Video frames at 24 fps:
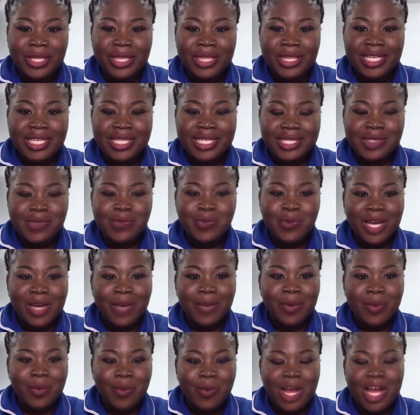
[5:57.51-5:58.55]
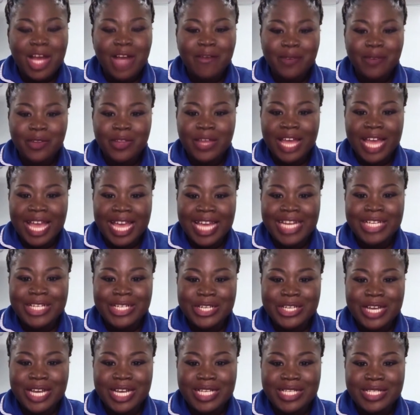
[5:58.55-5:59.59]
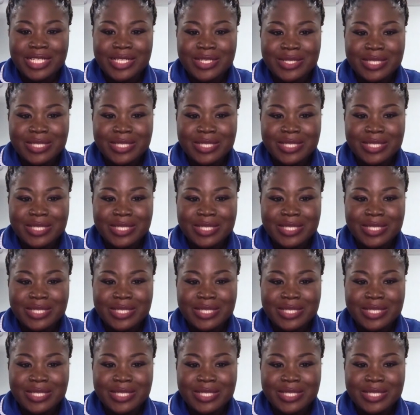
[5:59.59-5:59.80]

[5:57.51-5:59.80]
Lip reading: This is why we work for the NHS,